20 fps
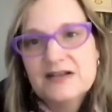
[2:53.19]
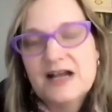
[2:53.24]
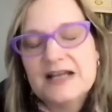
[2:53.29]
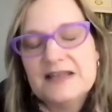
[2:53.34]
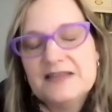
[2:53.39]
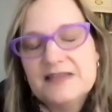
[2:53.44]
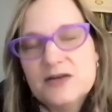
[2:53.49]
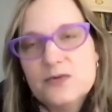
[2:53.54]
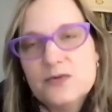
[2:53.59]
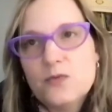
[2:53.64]
I
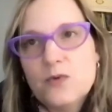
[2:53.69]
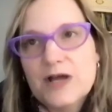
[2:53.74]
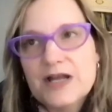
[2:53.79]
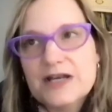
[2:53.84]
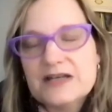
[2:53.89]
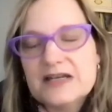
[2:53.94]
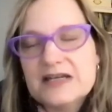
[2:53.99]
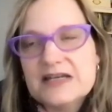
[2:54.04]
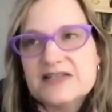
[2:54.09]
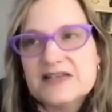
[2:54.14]
think
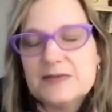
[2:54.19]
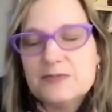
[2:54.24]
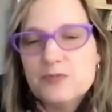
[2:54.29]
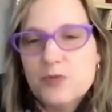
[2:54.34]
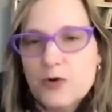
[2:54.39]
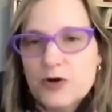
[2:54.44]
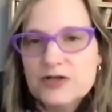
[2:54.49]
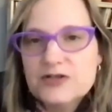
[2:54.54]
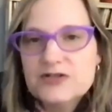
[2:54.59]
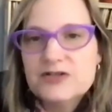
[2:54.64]
what is
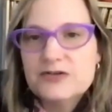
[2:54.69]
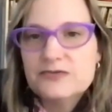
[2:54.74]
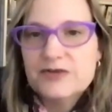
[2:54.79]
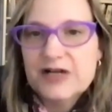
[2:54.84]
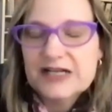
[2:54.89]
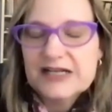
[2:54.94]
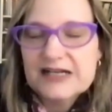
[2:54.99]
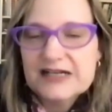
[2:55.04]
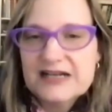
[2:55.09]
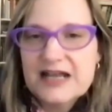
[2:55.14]
important to
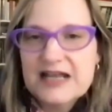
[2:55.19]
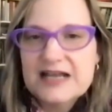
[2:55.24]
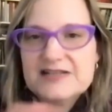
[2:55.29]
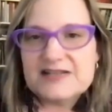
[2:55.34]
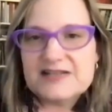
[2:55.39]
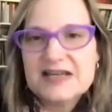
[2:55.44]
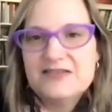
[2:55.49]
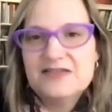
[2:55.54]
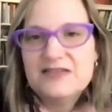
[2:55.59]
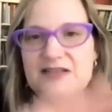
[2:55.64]

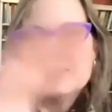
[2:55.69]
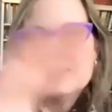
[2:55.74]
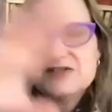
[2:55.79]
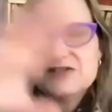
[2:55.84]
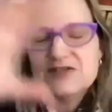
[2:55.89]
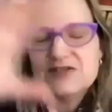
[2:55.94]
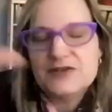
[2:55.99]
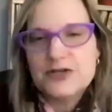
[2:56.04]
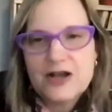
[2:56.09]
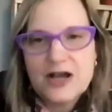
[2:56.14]
recognize in
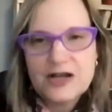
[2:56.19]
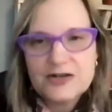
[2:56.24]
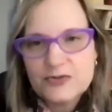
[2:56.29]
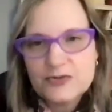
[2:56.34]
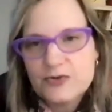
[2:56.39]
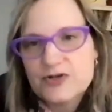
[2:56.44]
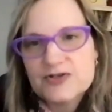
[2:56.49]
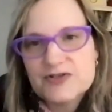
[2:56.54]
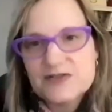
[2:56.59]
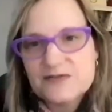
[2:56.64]
these three
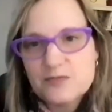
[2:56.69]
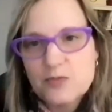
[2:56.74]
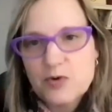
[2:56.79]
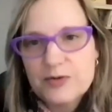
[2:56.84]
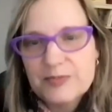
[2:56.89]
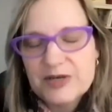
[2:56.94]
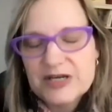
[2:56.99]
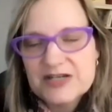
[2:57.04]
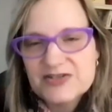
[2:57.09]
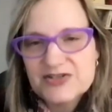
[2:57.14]
contours of
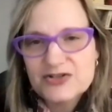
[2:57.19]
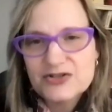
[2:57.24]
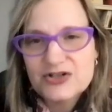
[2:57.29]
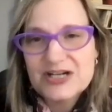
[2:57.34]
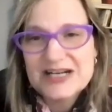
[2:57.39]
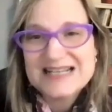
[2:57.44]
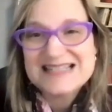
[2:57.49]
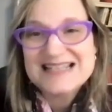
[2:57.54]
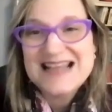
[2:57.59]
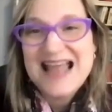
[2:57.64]
Mormon
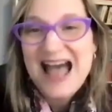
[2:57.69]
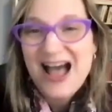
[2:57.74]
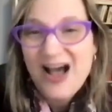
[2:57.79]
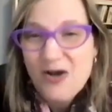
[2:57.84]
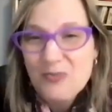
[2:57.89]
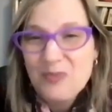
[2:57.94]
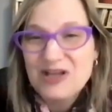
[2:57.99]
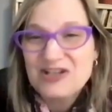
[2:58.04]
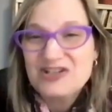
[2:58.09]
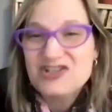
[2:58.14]
history is
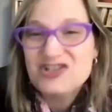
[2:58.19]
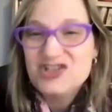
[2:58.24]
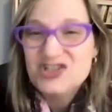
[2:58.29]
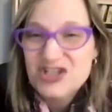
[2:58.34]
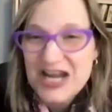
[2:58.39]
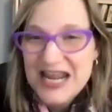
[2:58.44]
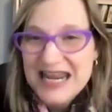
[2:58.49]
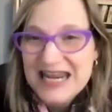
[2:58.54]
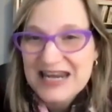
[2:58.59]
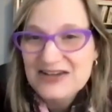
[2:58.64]
how much
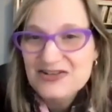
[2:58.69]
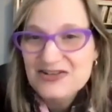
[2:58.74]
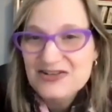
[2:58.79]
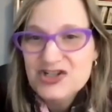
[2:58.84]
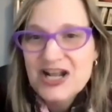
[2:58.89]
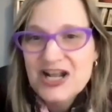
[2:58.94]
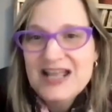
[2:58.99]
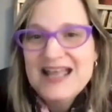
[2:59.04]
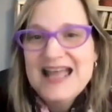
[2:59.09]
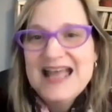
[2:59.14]
change